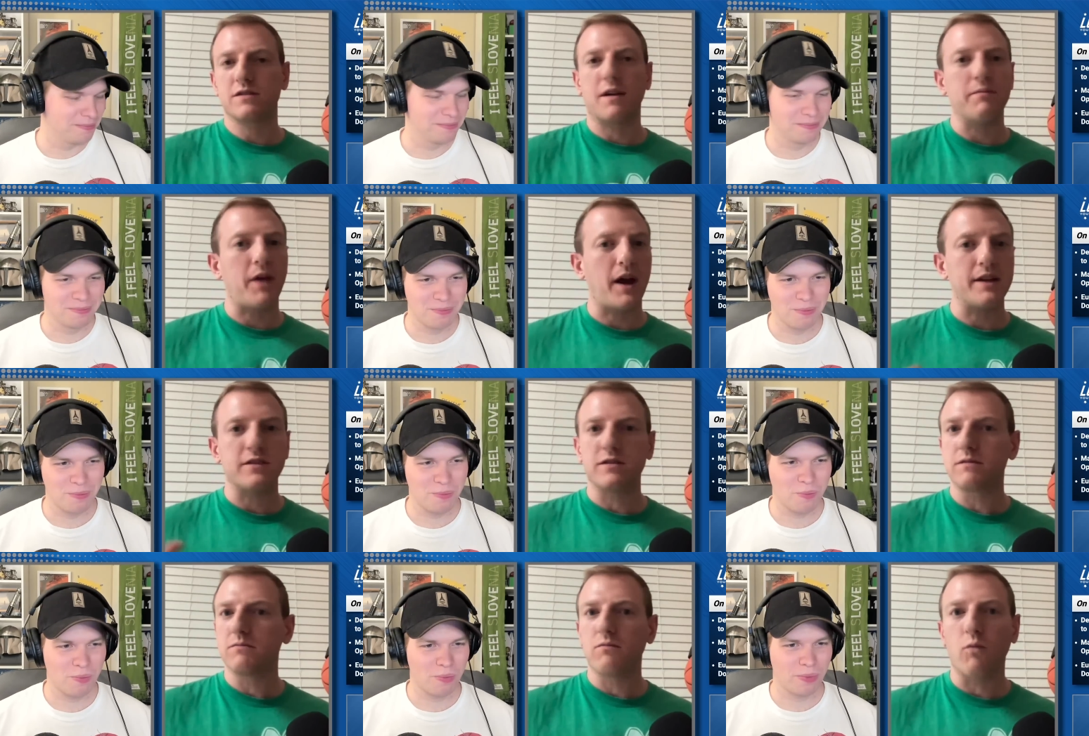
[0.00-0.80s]
Speaker 1: some
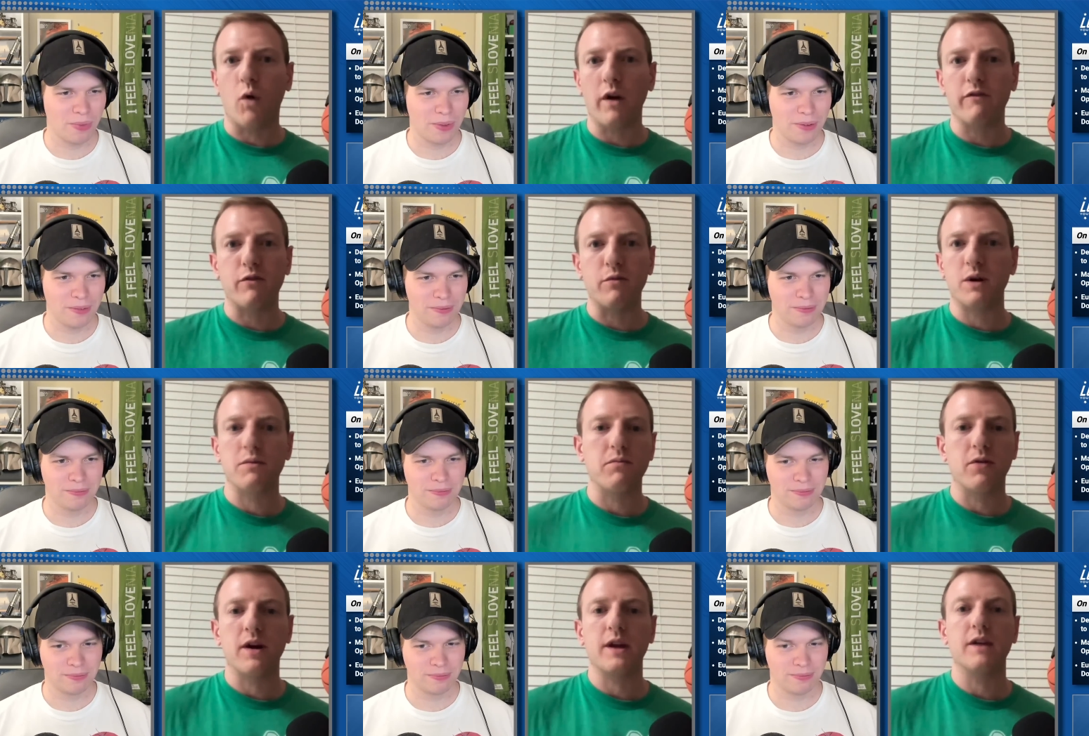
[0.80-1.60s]
nights one of them
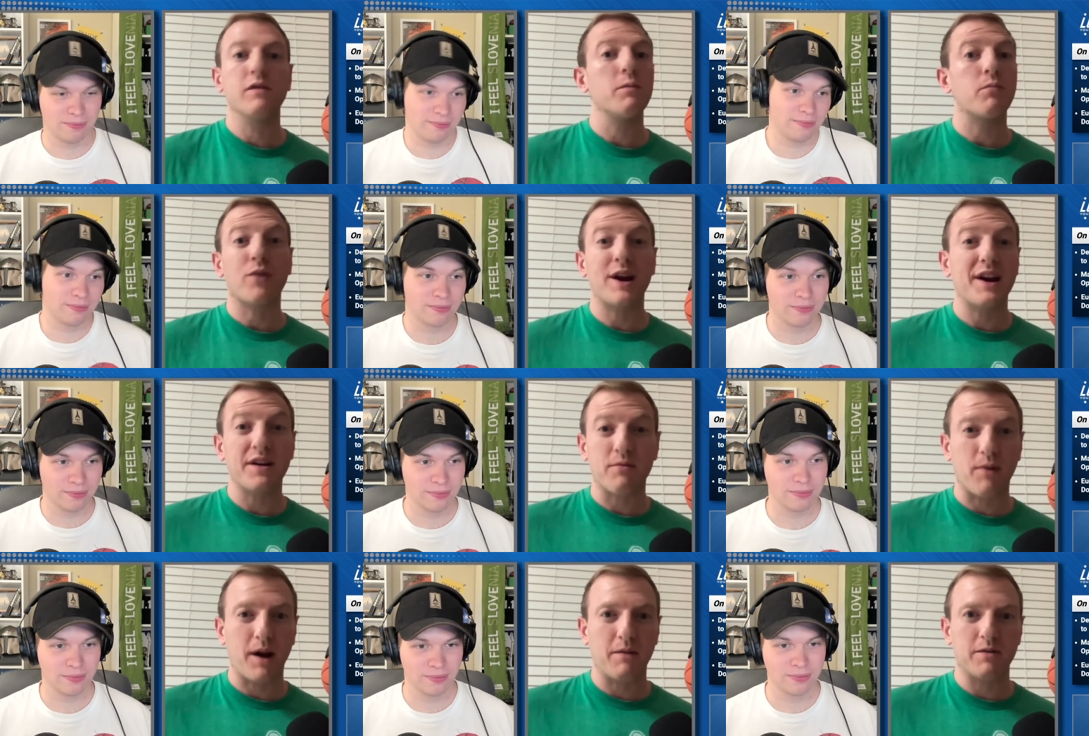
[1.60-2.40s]
wouldn't play even
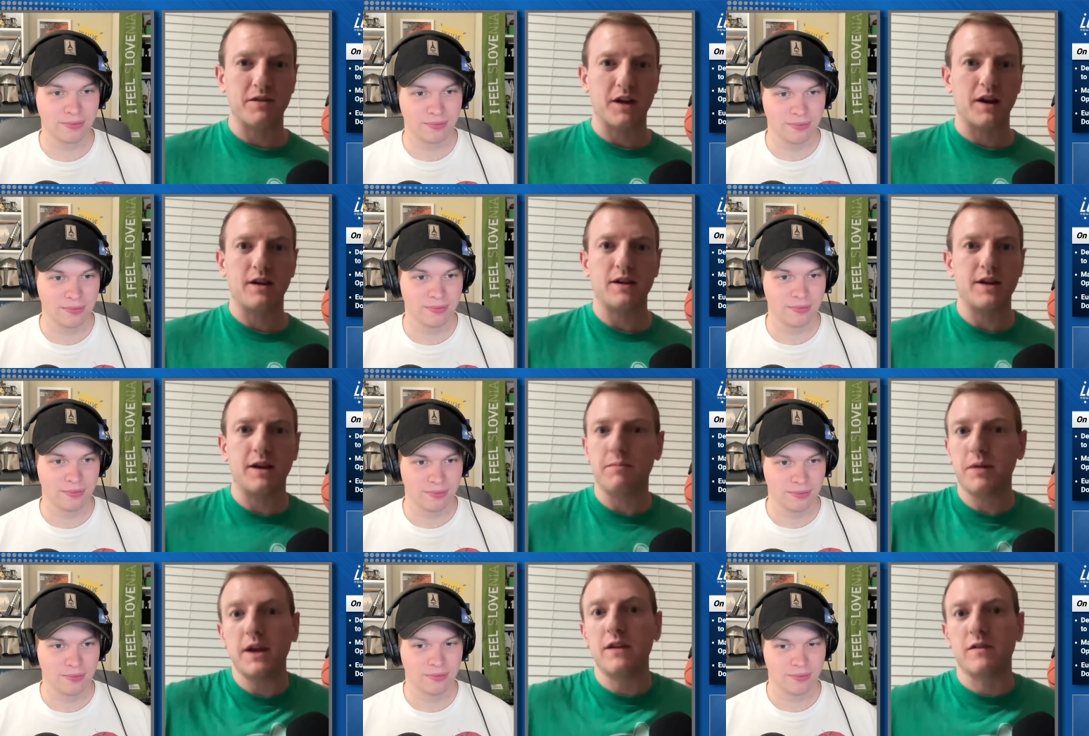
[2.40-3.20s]
brandan wright was getting
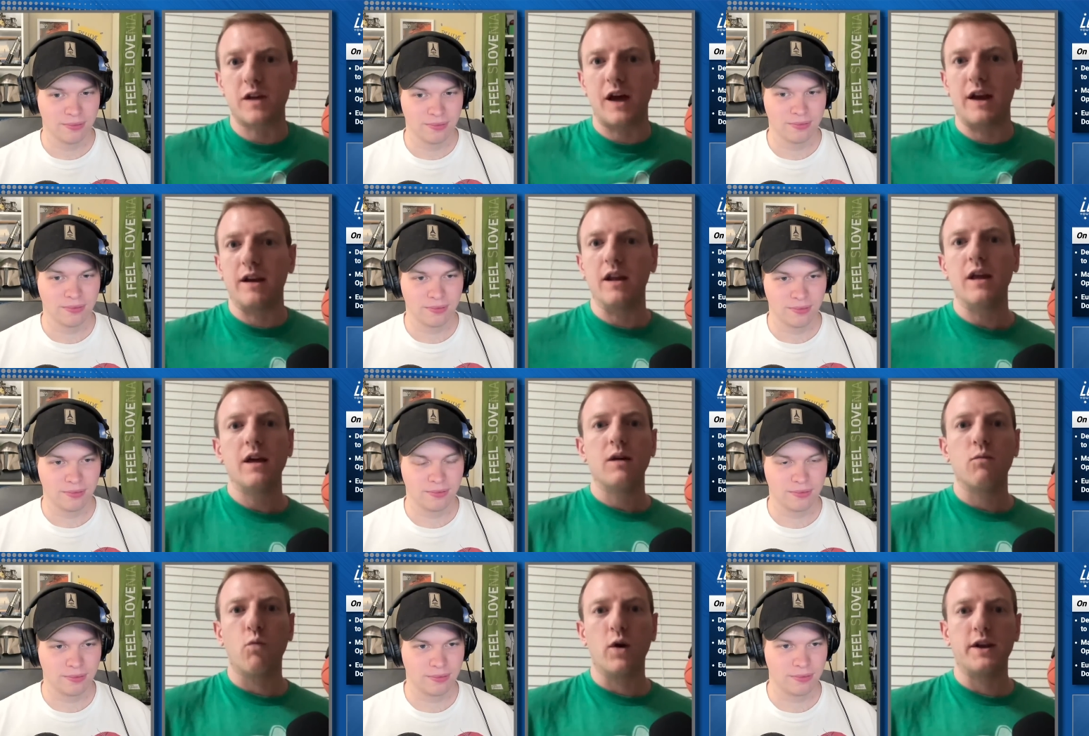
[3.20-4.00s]
dnps and
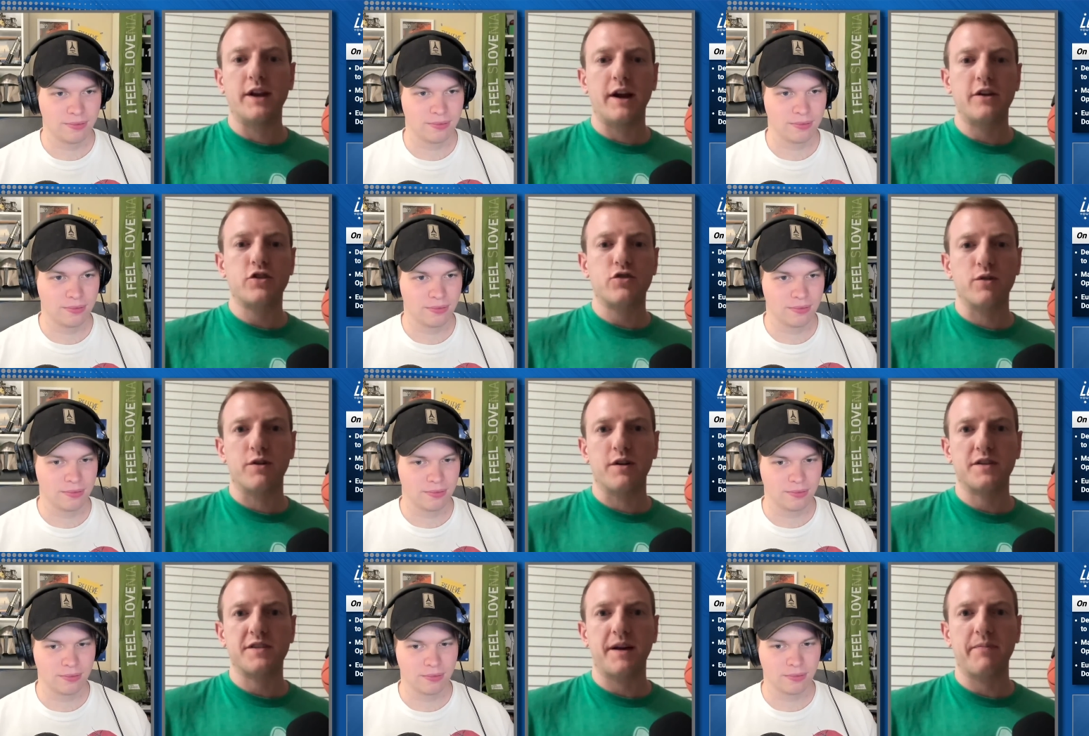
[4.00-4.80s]
would dennis
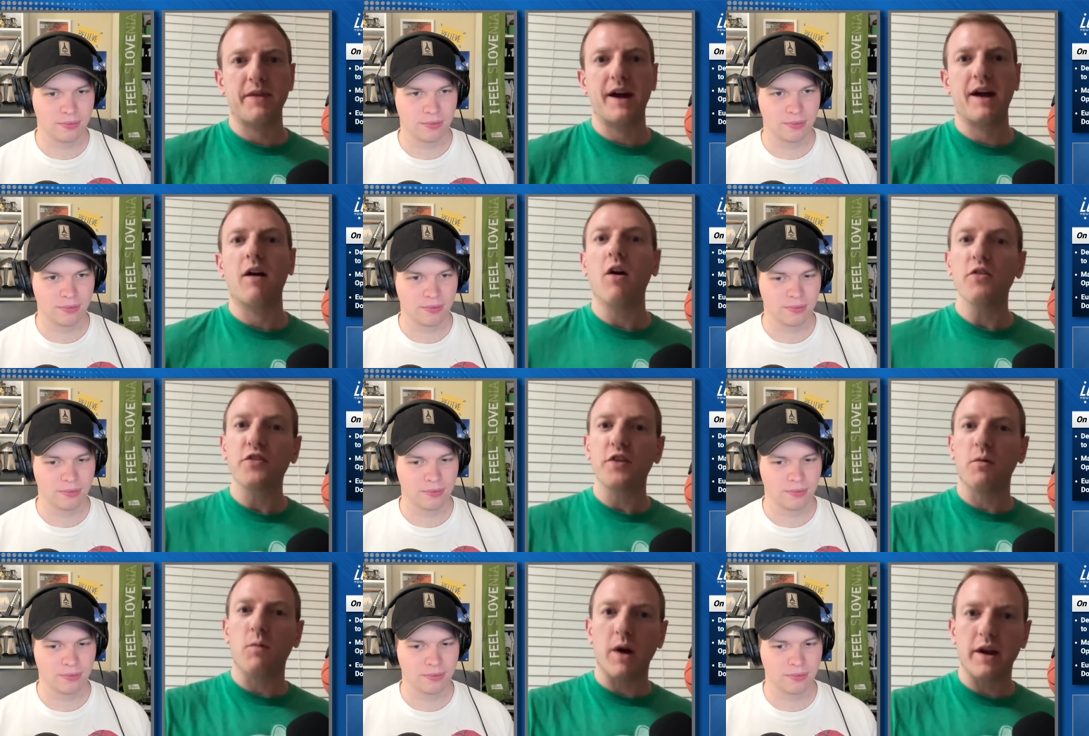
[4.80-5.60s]
schroeder accept that
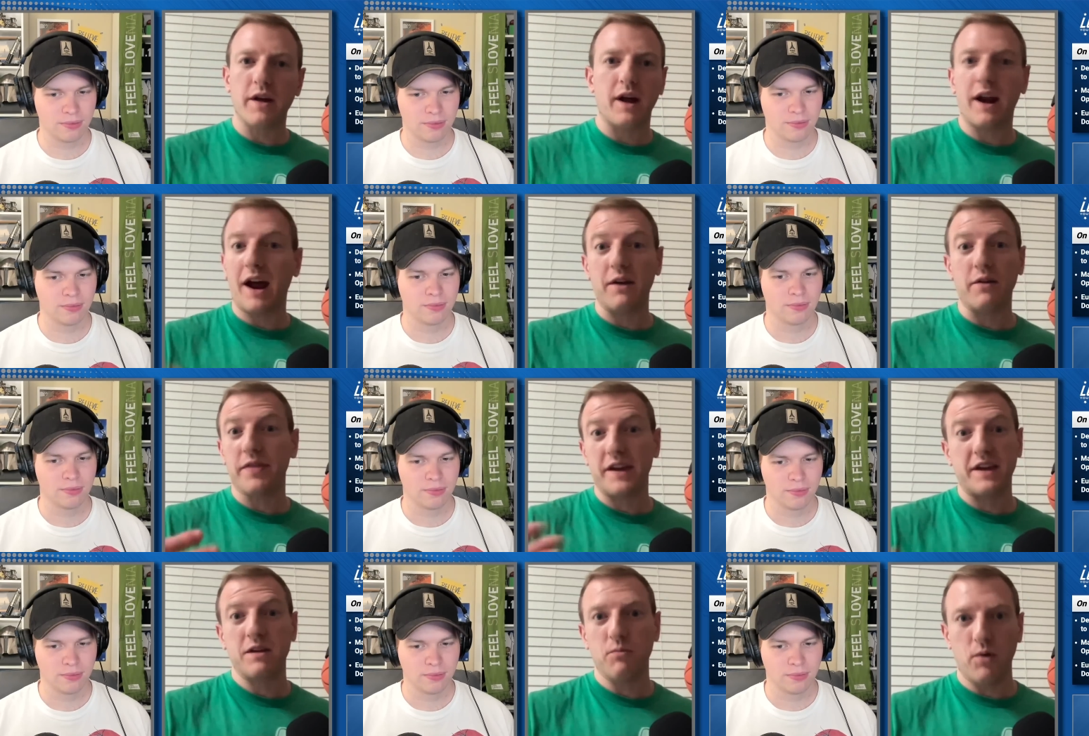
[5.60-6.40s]
also one and i don't
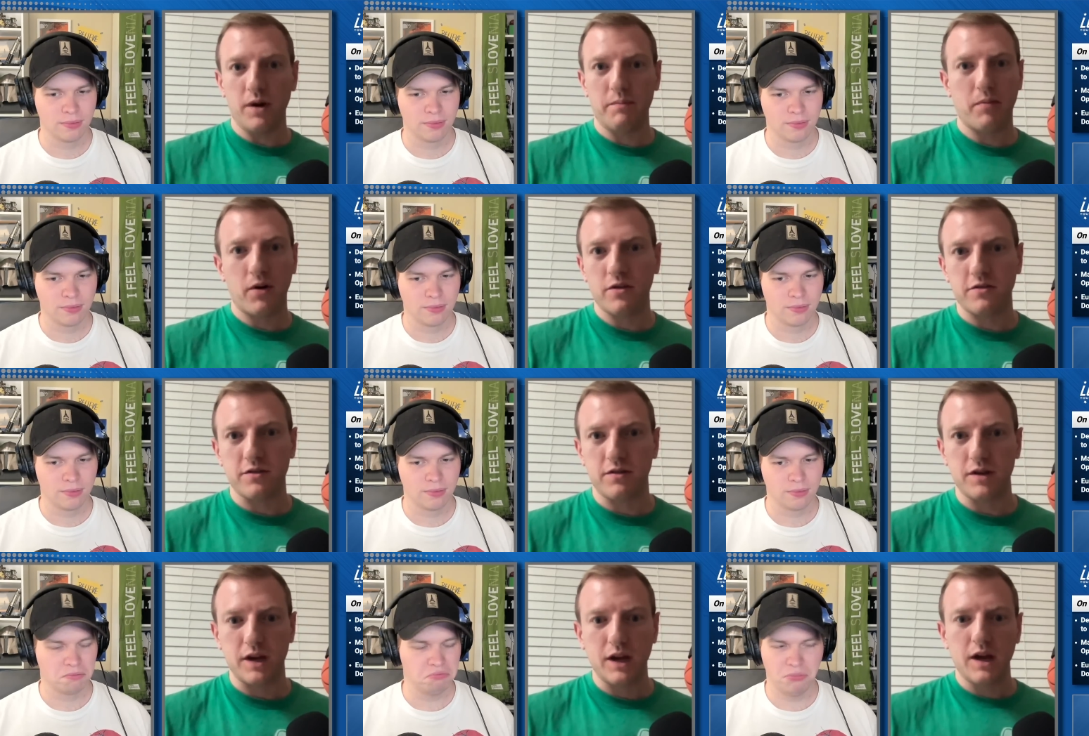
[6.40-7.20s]
think he would
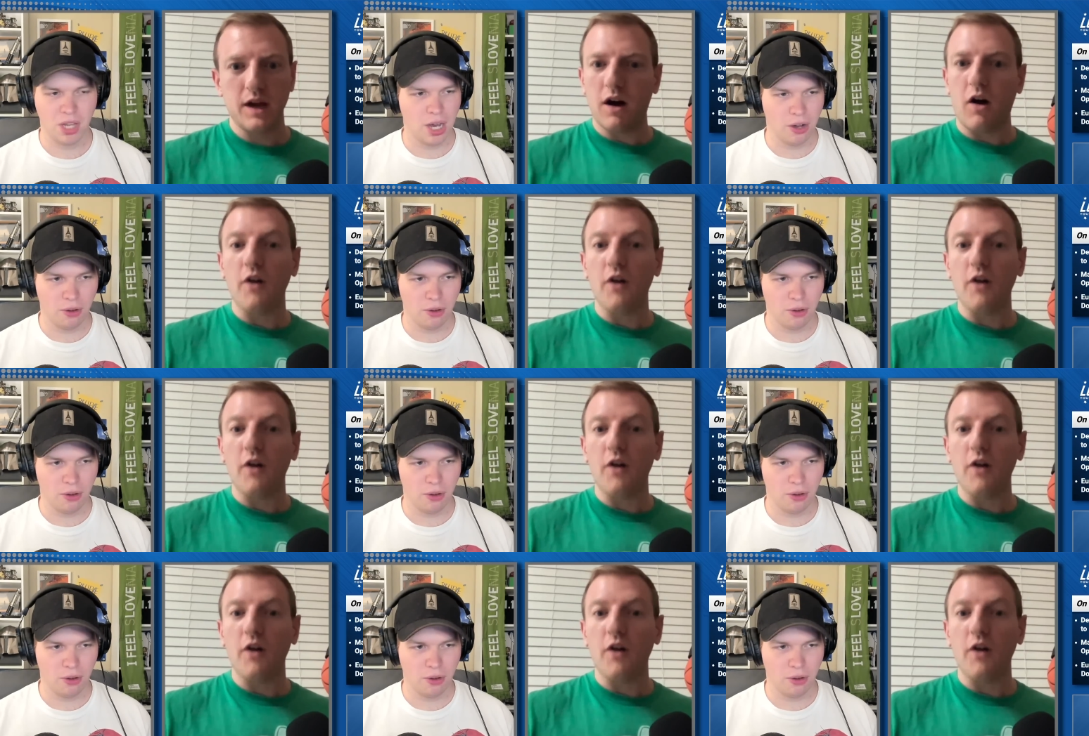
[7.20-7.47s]
personally no.